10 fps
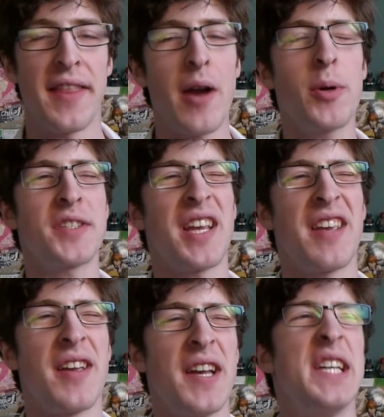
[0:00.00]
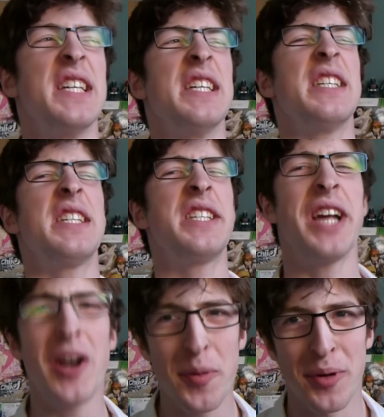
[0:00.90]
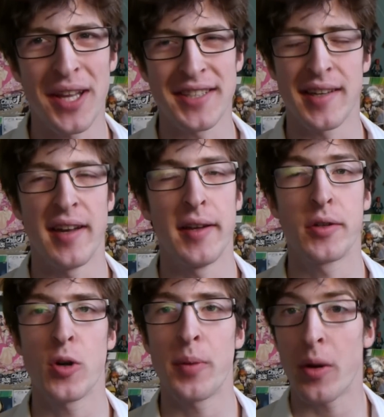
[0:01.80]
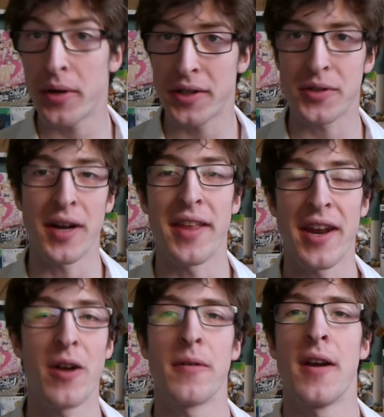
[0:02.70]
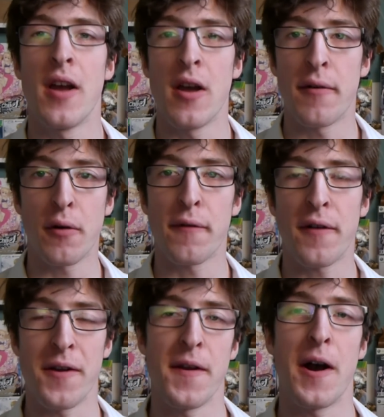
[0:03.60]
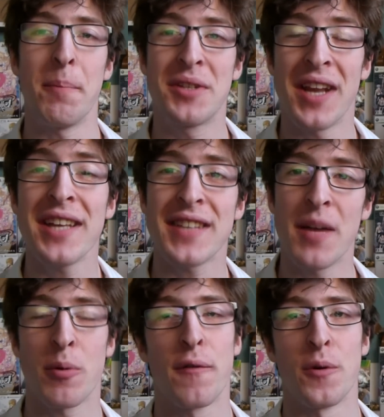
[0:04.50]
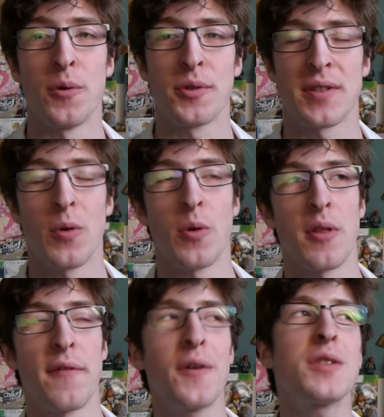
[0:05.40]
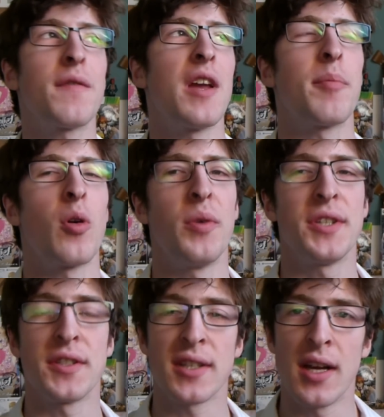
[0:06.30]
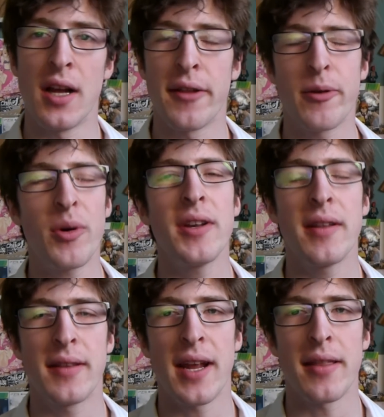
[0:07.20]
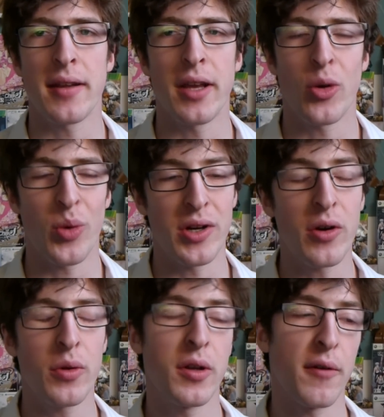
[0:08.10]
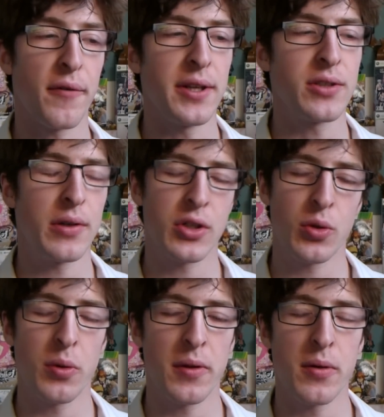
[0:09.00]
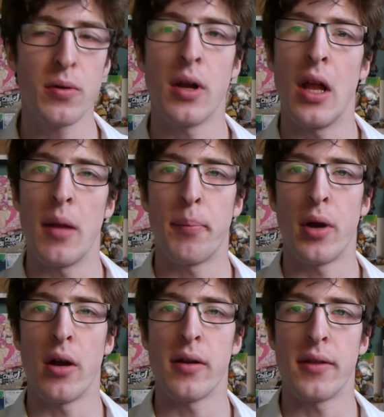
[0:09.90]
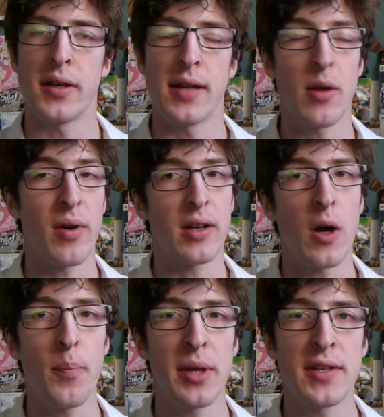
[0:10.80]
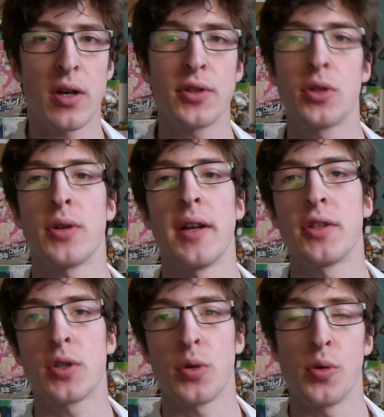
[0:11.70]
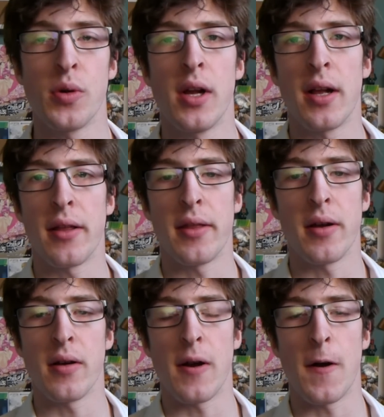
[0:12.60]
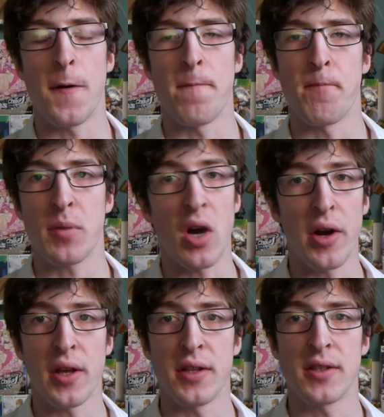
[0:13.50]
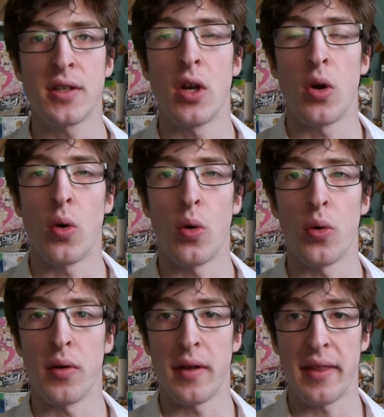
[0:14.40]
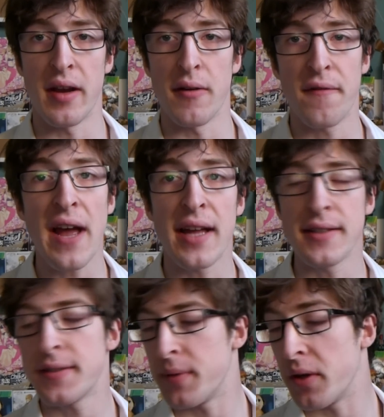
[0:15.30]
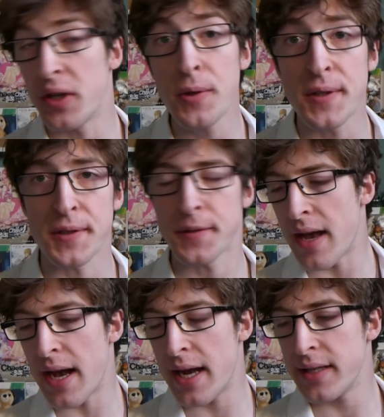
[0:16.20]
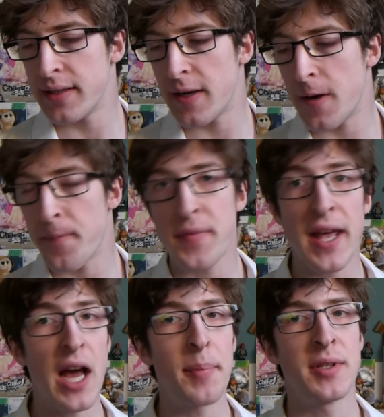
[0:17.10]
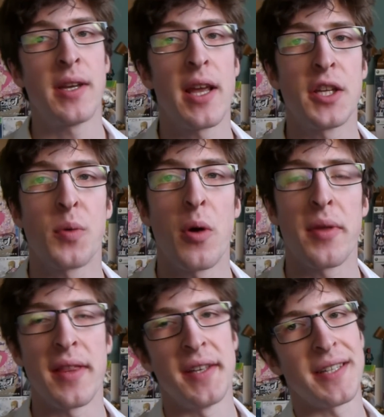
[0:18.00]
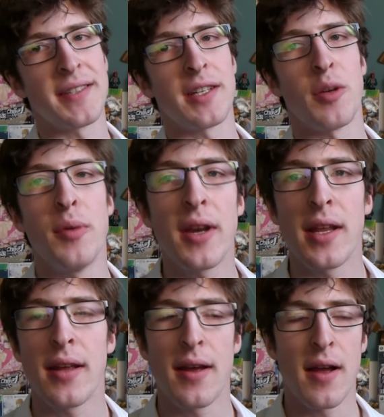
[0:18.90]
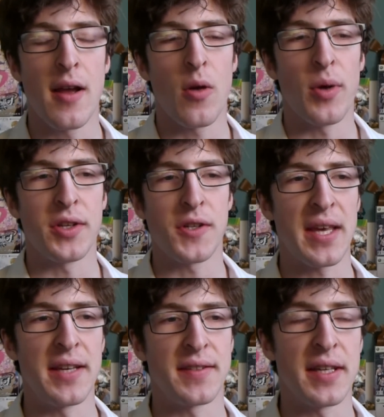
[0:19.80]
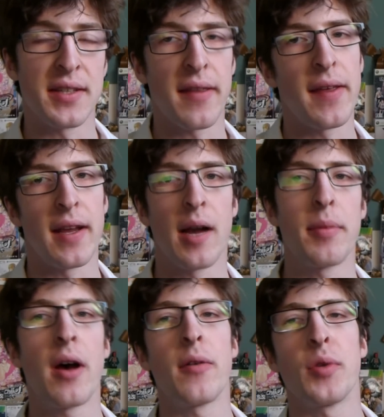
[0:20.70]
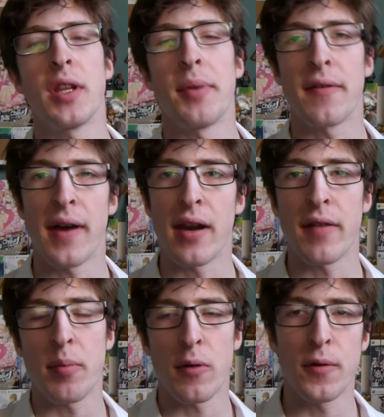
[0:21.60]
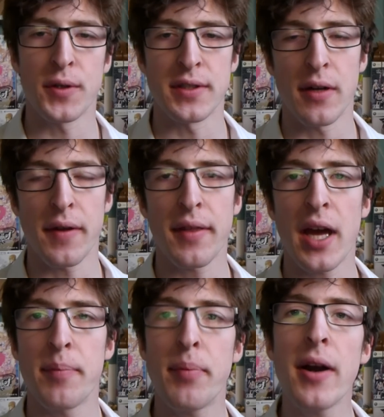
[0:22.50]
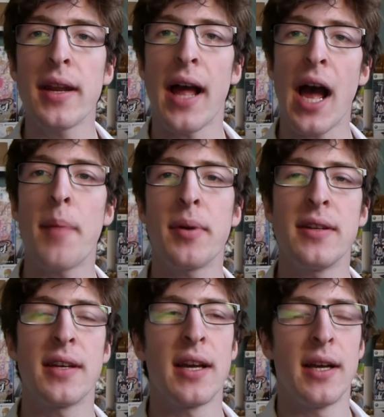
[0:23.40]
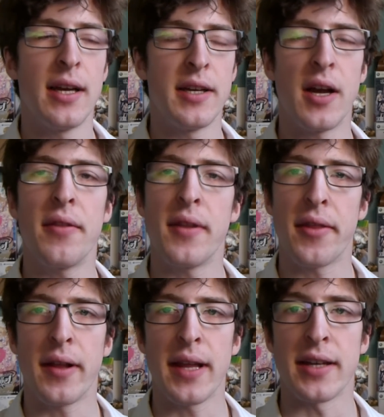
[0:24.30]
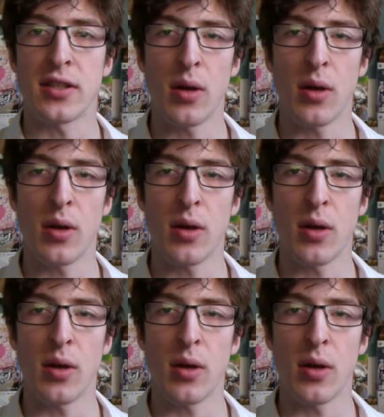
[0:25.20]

That was a terrible Let's Get An intro, but I wanted to try that out for fun. Today's April Fool's, or the 1st of April, which is the one day in the year where not only your friends try to screw with you, but the day where companies also try to screw their audience or their fans, their users. And that happened today as well within the Steins community, which is a thing. I'm not a really big fan of April Fools and stuff like that, but it happened nonetheless.